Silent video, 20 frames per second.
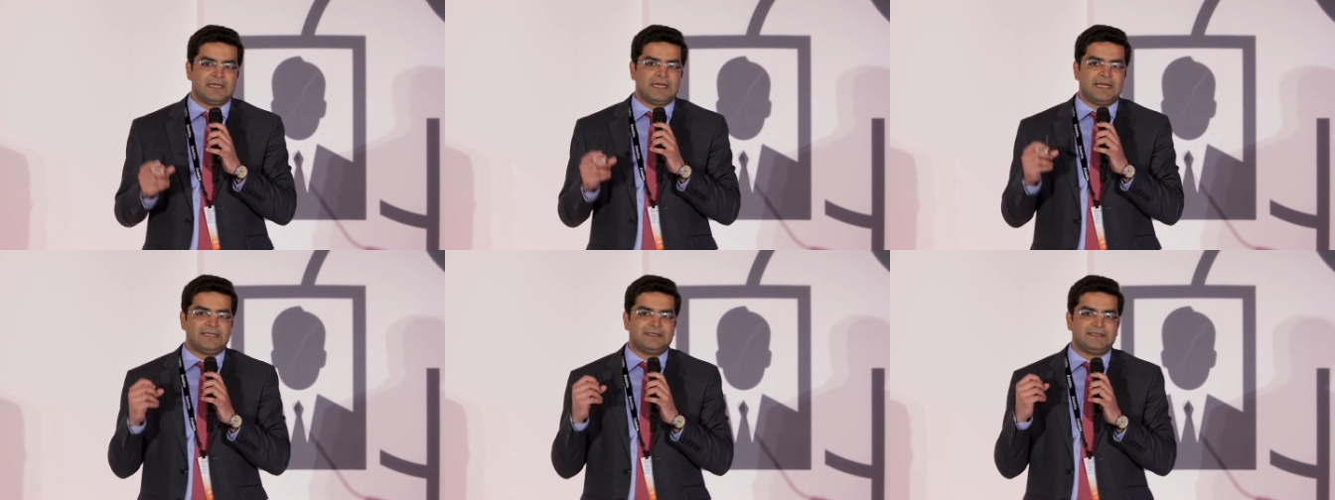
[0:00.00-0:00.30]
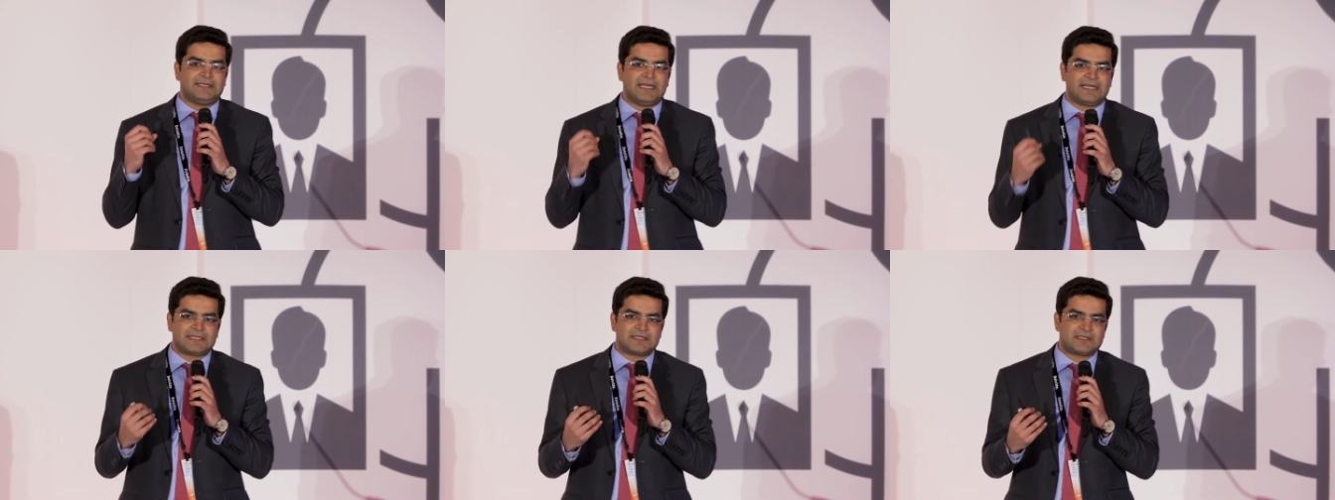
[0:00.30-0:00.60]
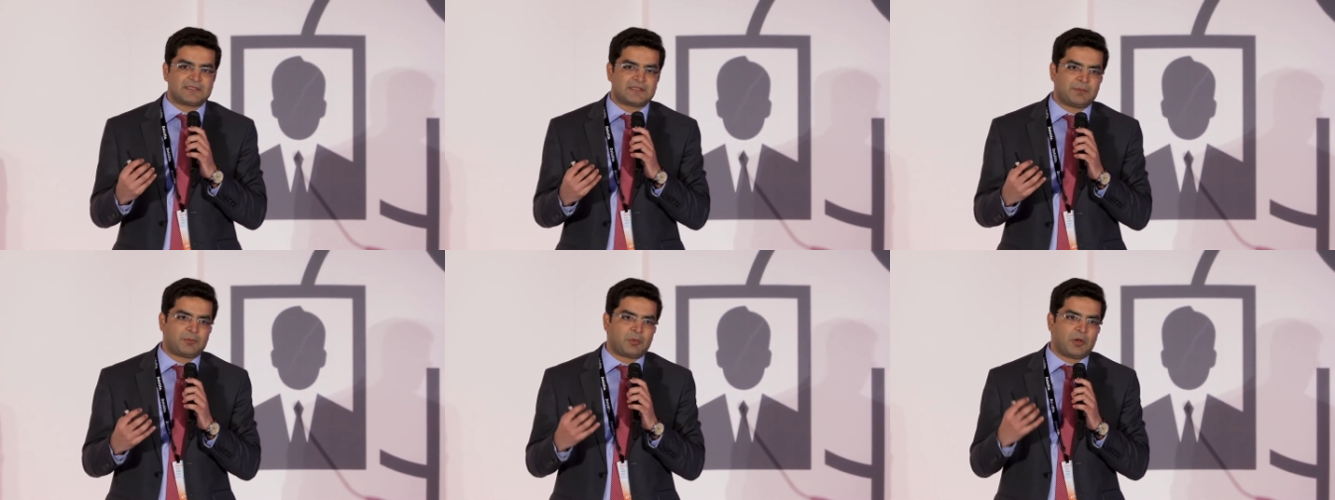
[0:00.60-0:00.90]
And that
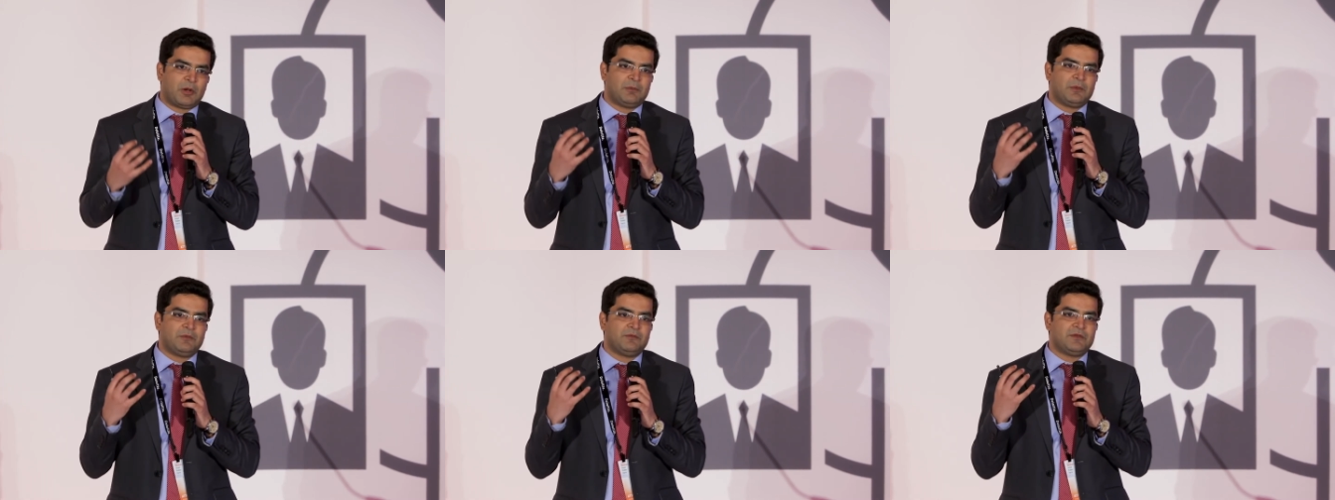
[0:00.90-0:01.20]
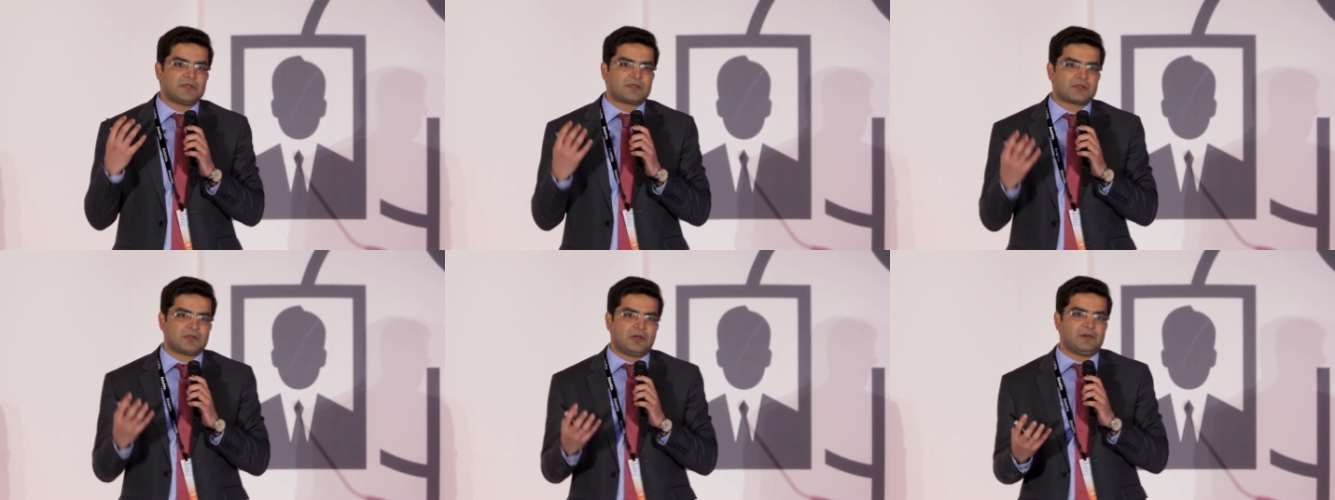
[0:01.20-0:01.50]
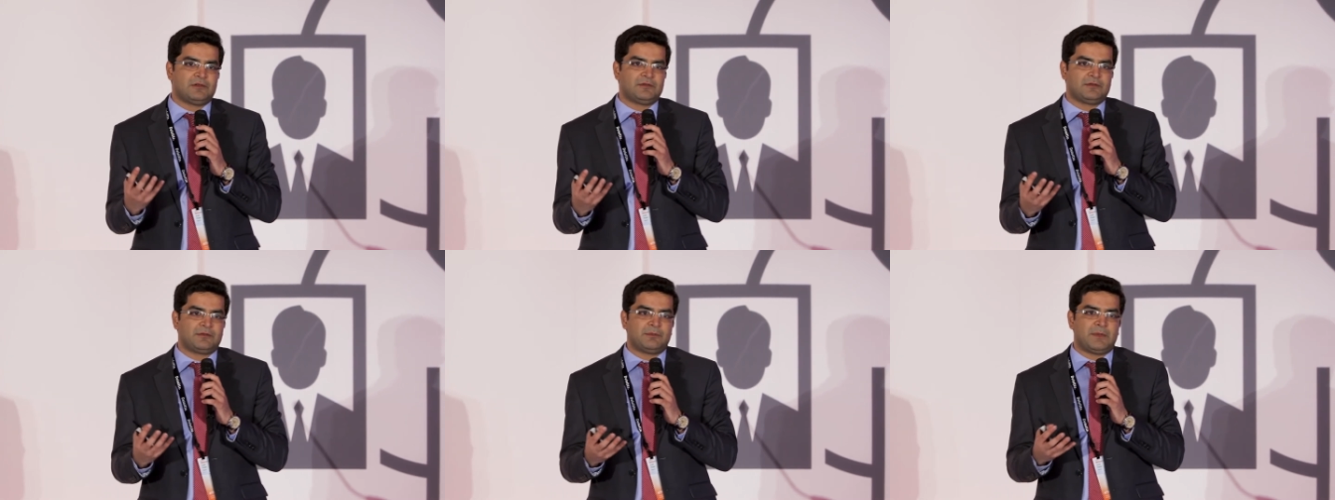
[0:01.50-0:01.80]
is the problem we
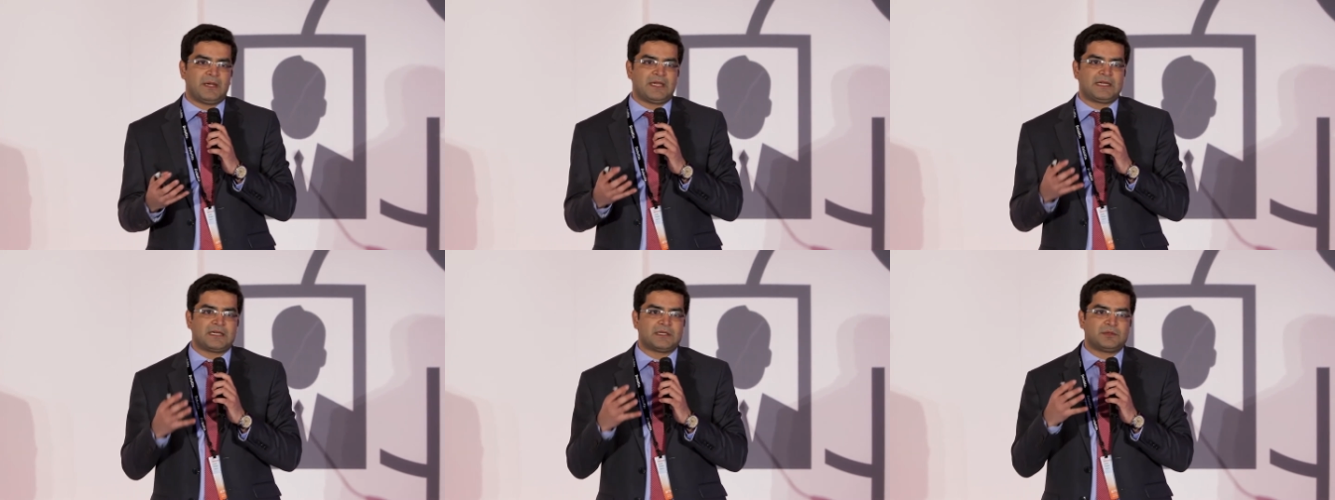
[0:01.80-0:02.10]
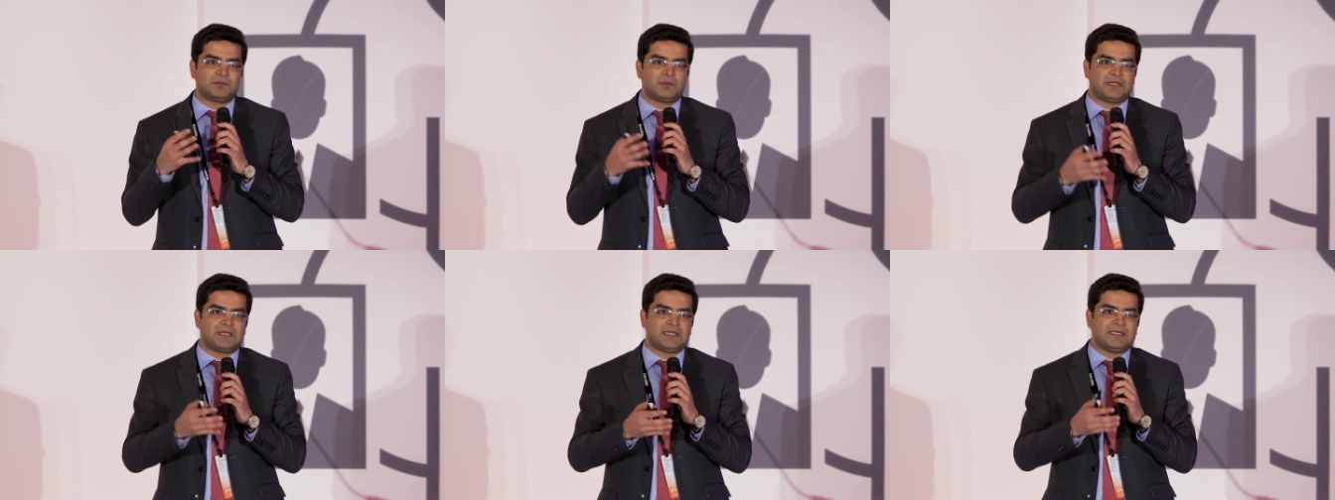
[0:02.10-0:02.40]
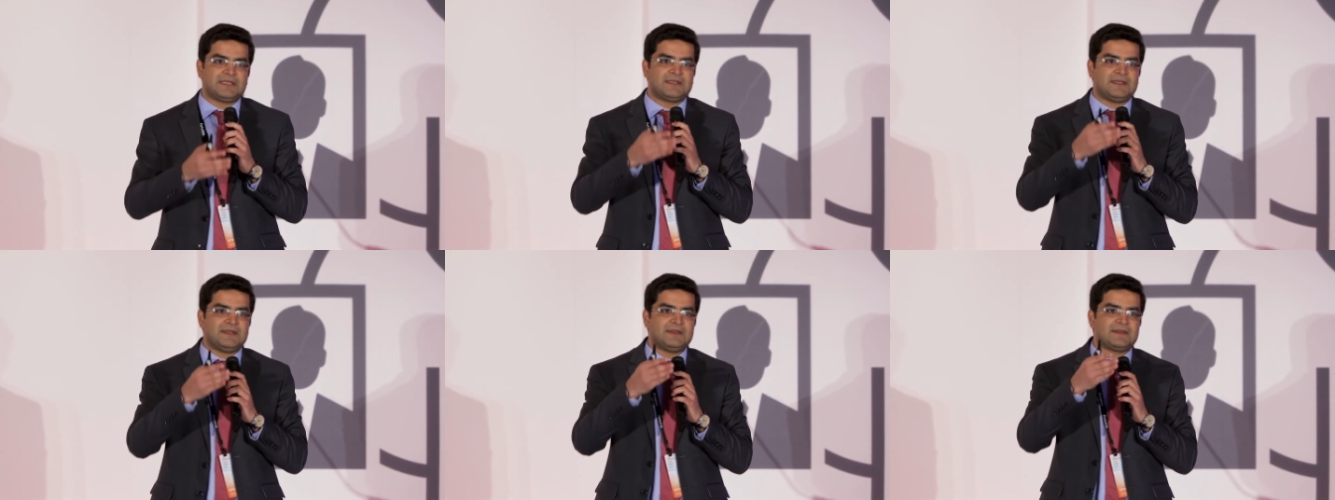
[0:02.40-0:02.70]
solve by
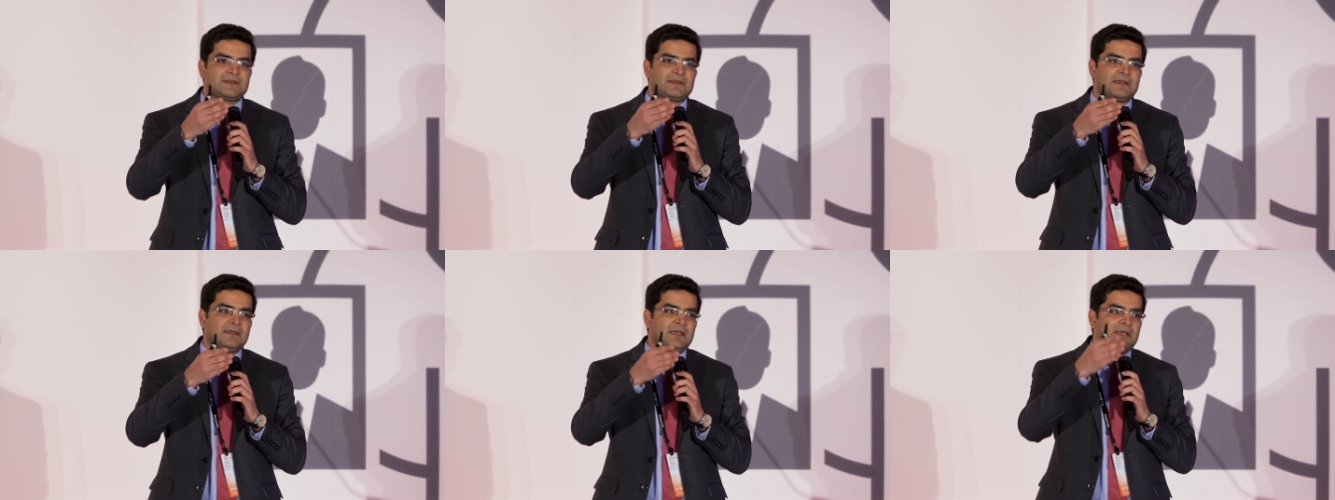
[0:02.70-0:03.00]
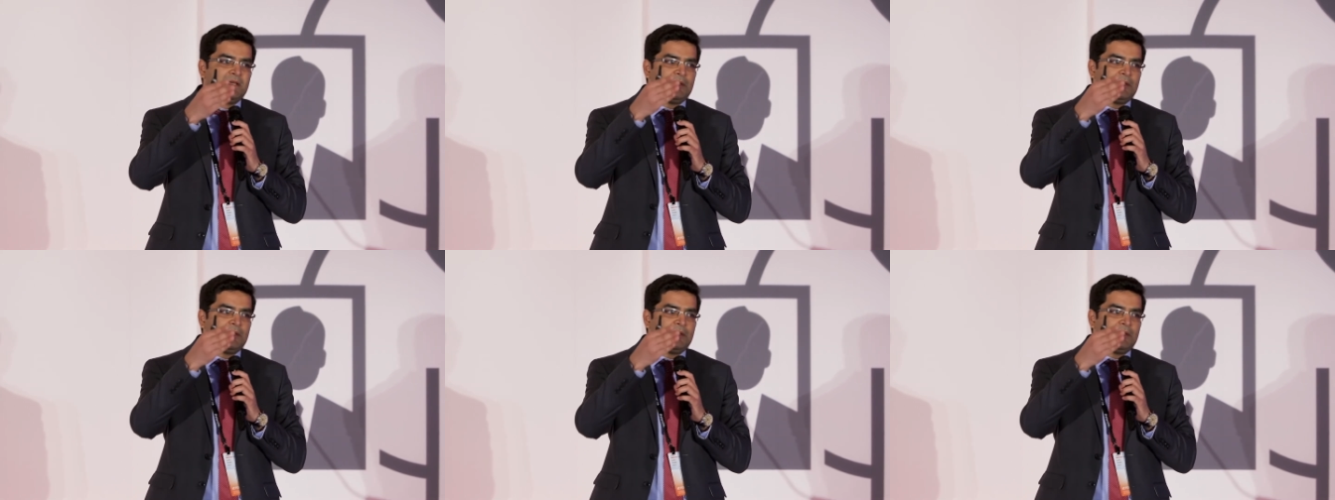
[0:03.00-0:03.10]
converting these